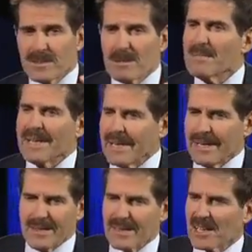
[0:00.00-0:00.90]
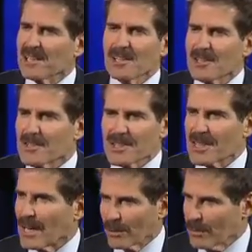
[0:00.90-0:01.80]
To me, the clearest
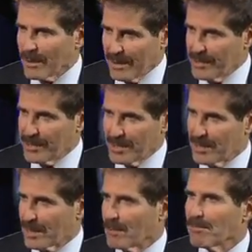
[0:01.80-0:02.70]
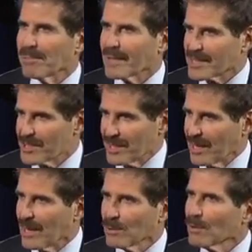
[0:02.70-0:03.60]
outrage is the complexity,
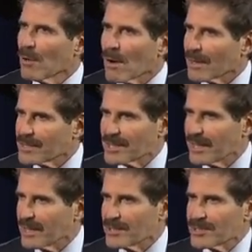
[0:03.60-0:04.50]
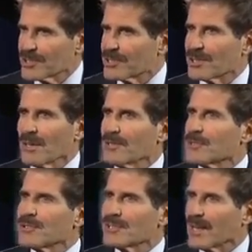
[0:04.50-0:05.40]
how long it takes just to
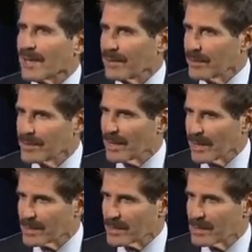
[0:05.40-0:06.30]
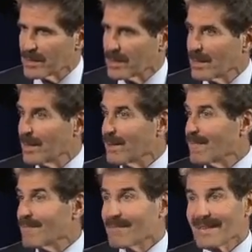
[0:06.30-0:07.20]
understand your taxes.
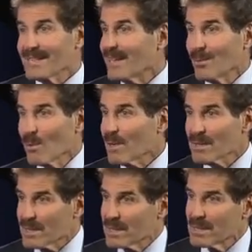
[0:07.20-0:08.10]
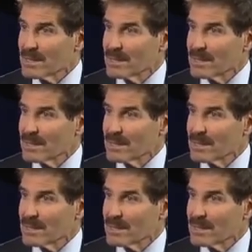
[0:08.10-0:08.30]
That's getting worse.